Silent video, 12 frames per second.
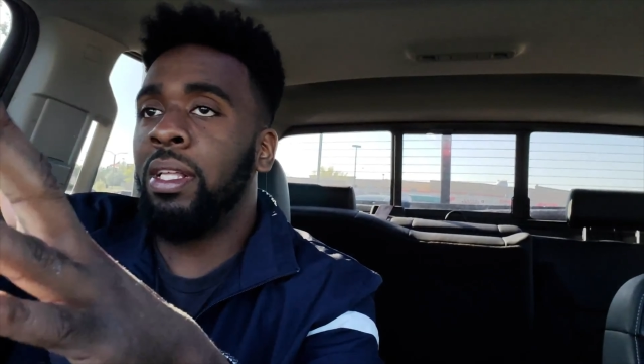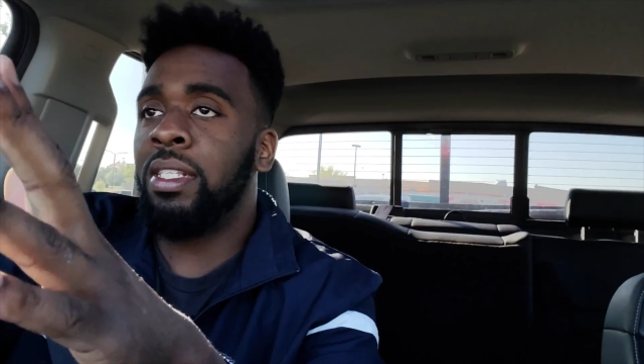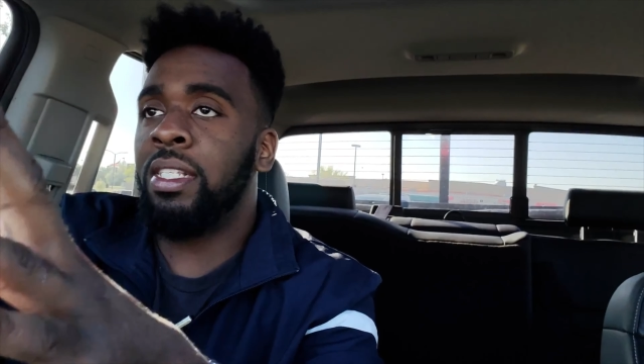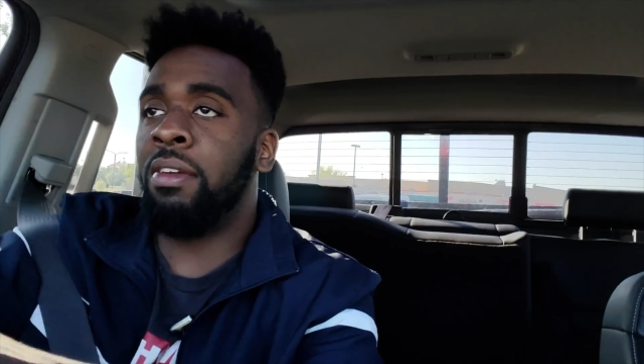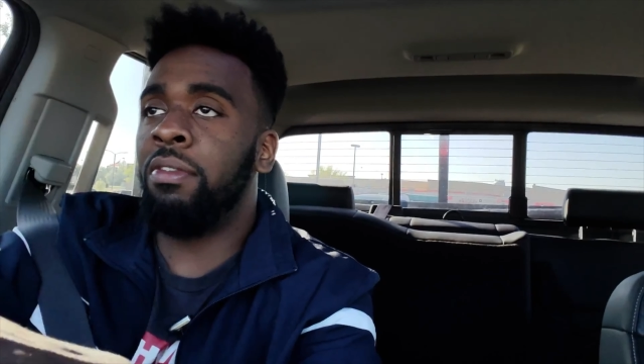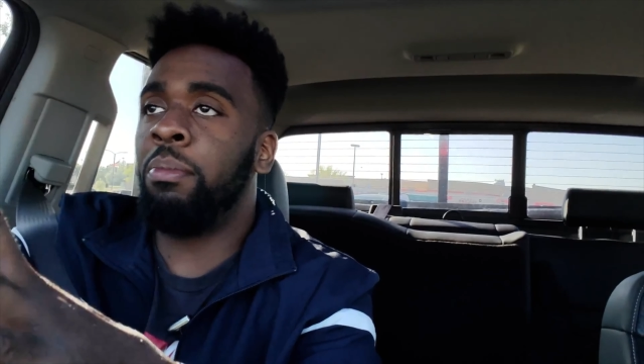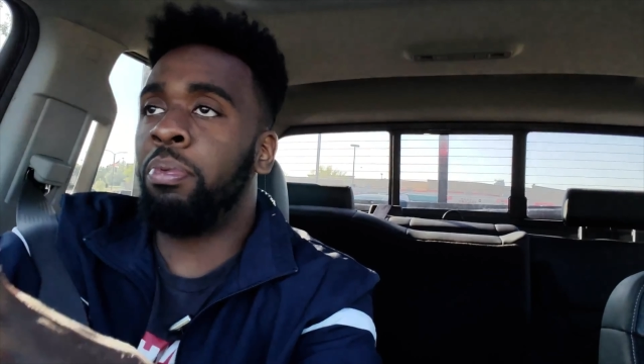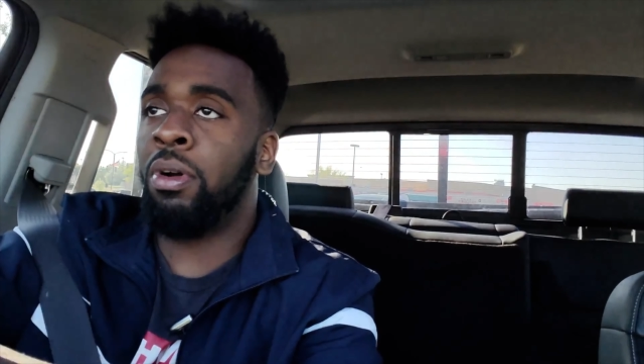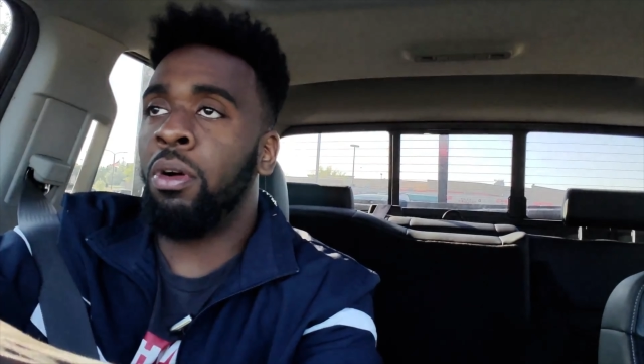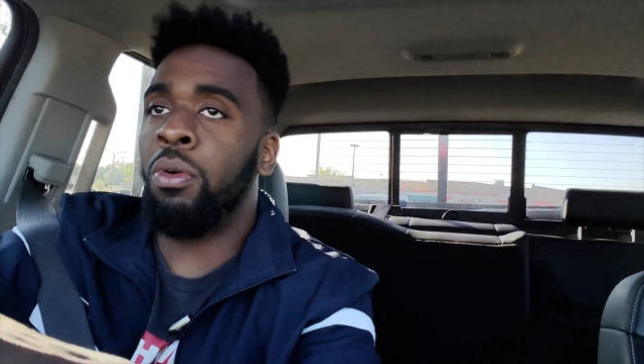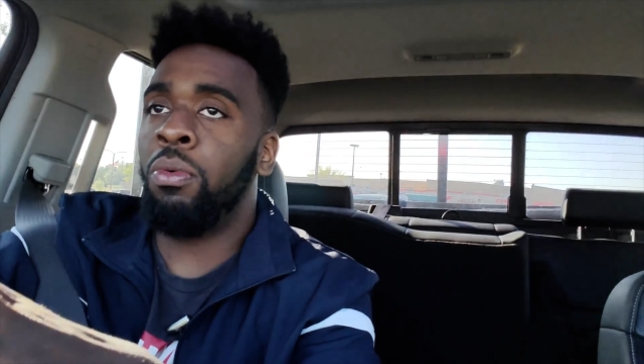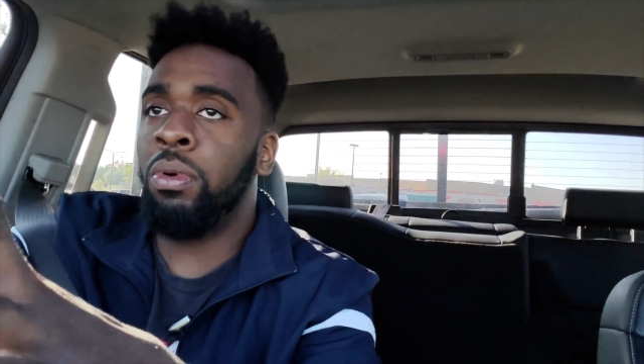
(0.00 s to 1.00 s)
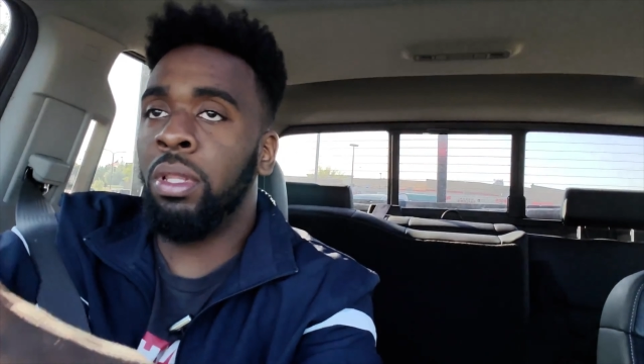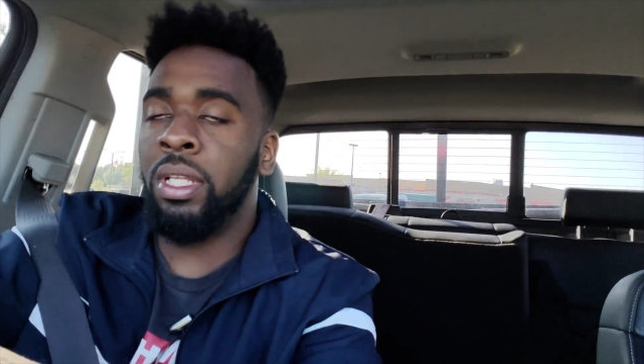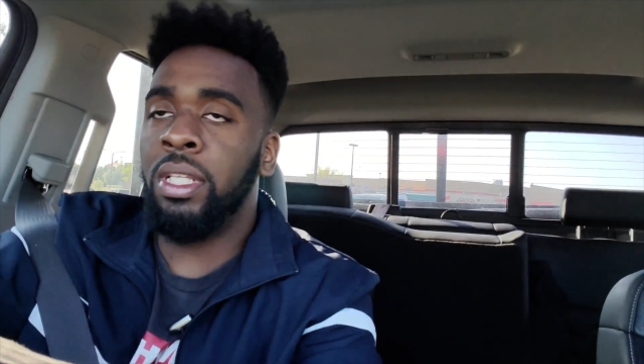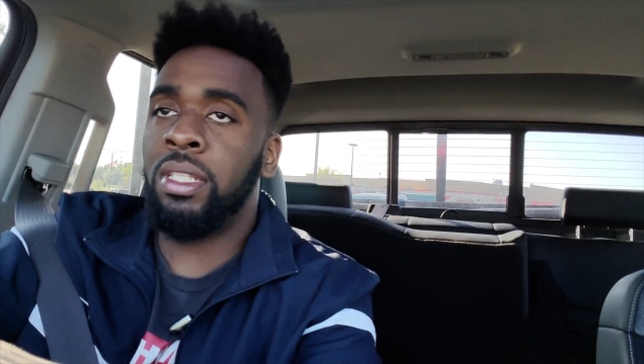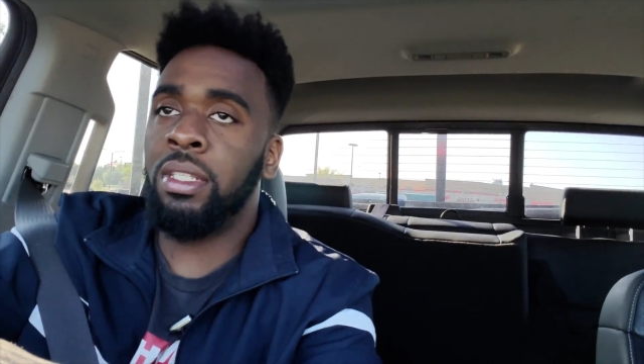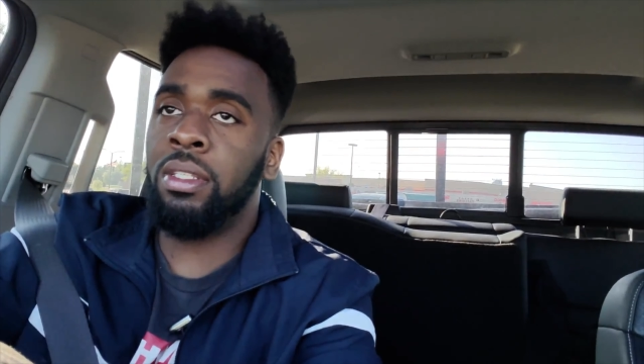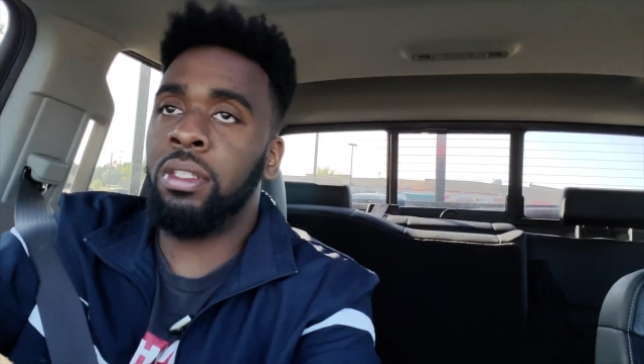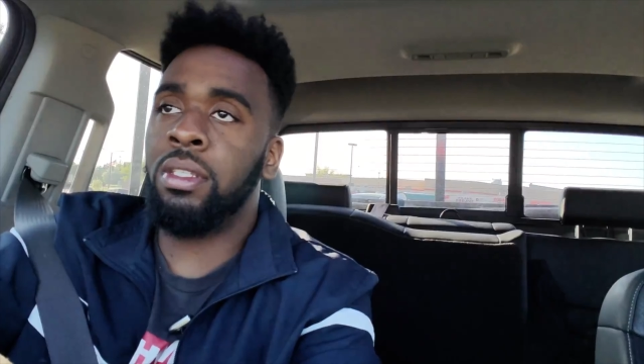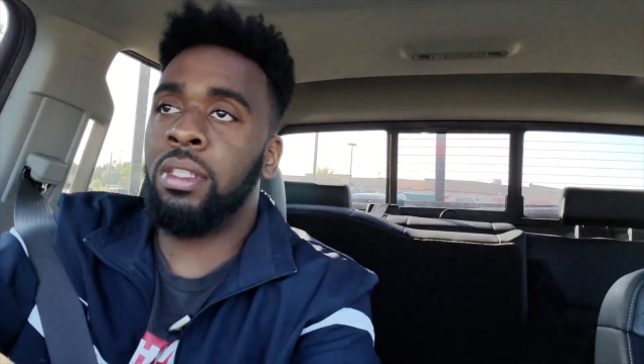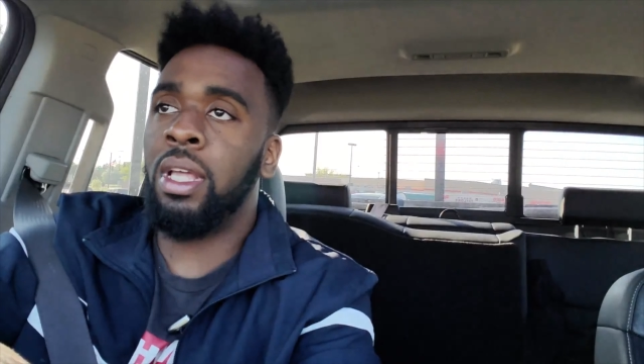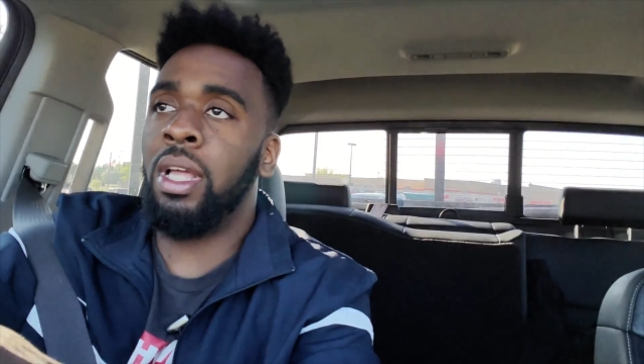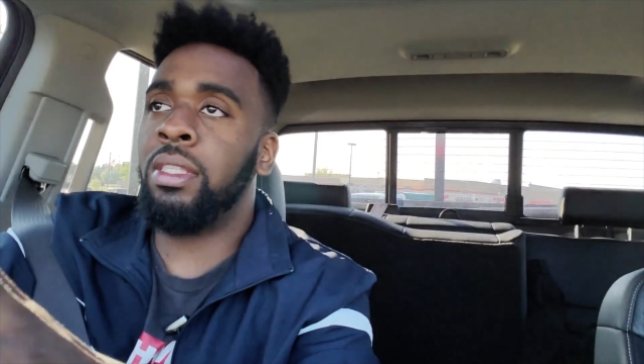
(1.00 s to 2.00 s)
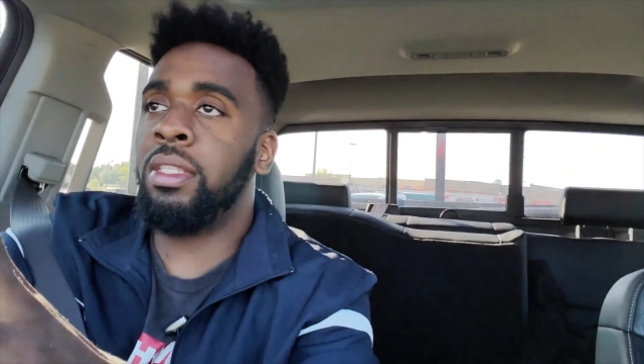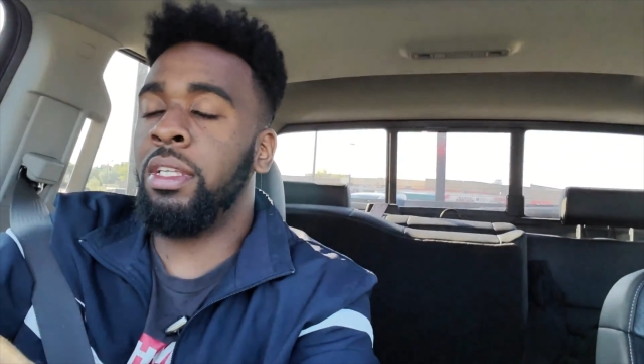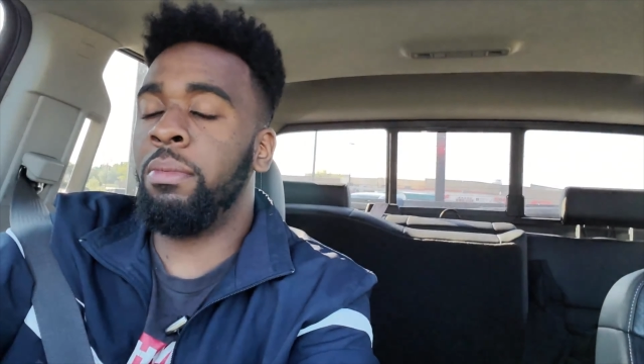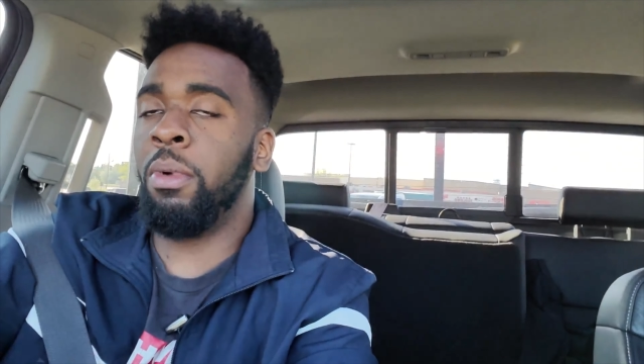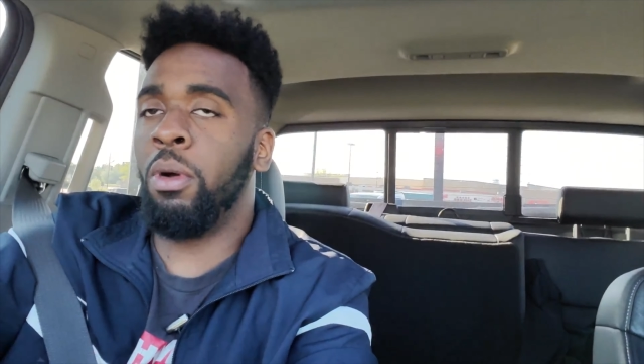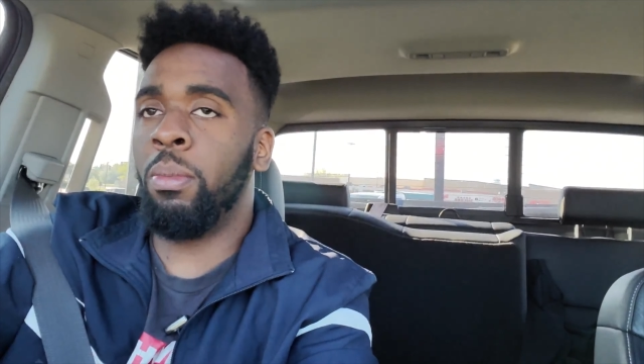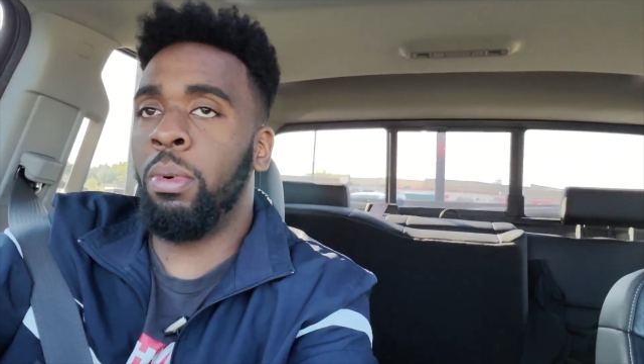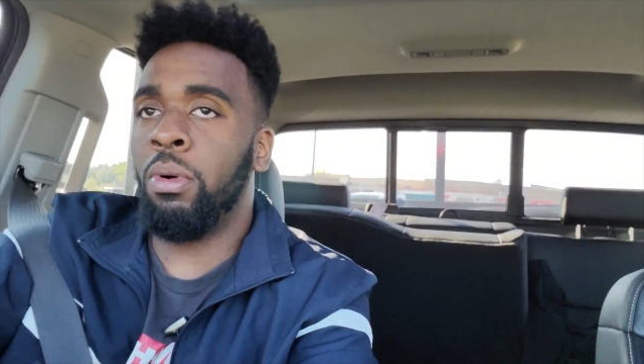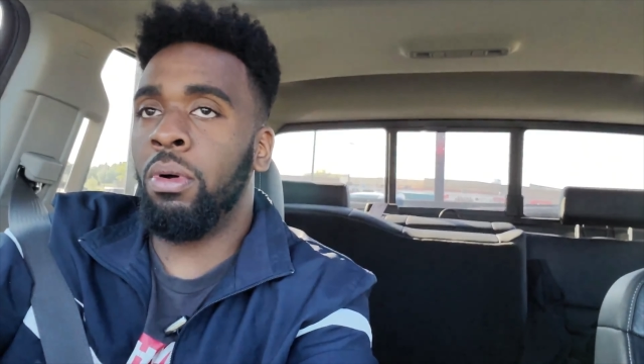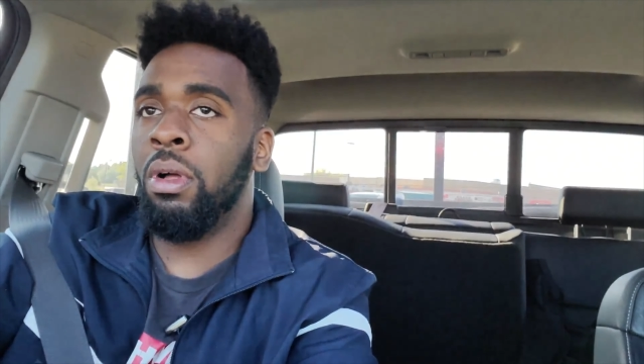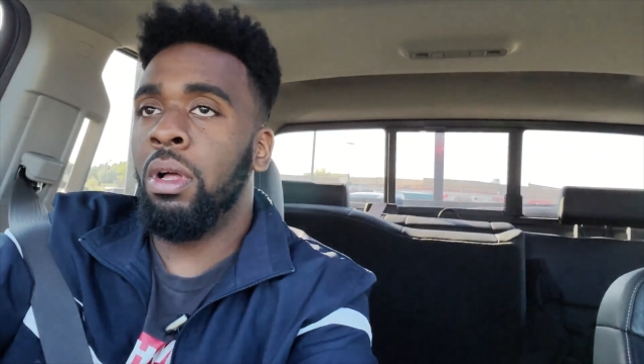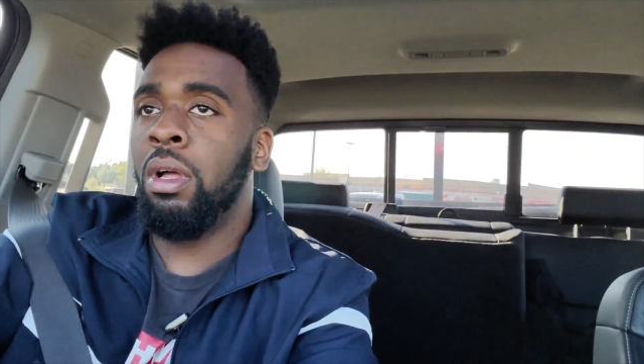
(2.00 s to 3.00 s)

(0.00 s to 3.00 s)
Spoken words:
7 Pro releases at T-Mobile,